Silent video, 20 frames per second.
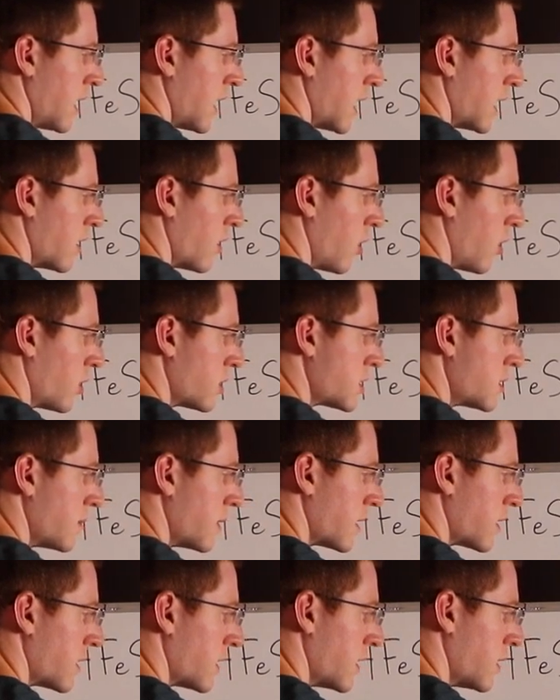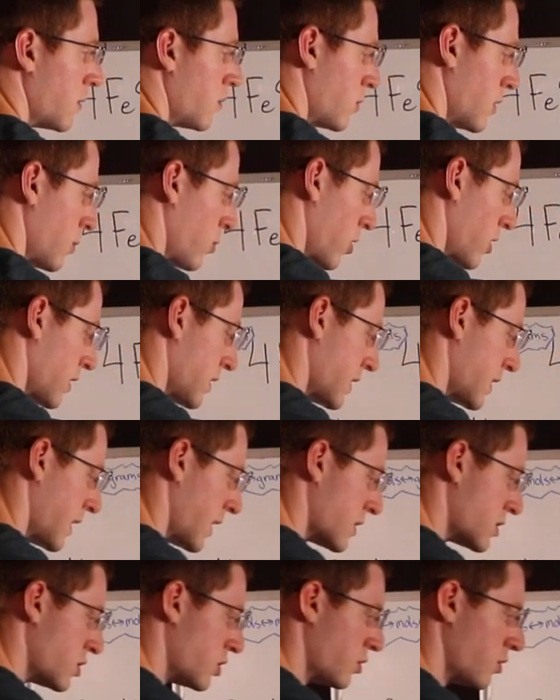And ultimately, we wanted to
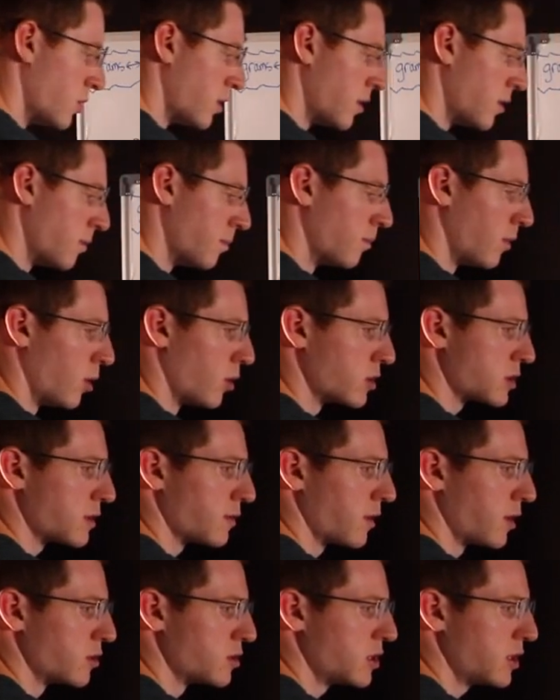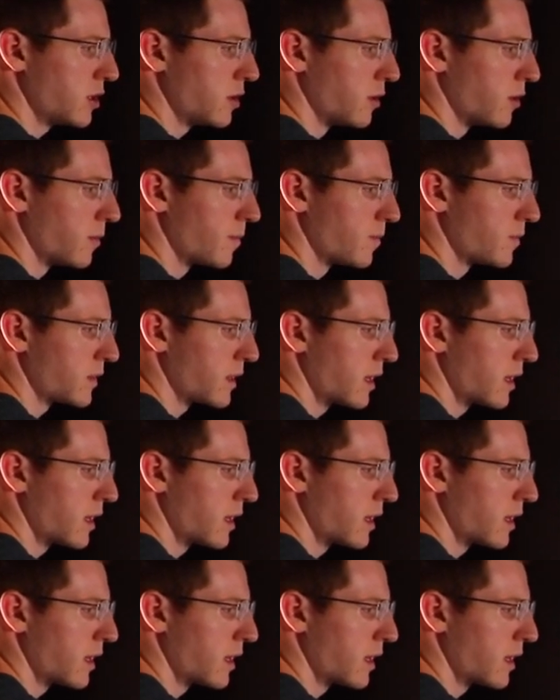get to moles of O2.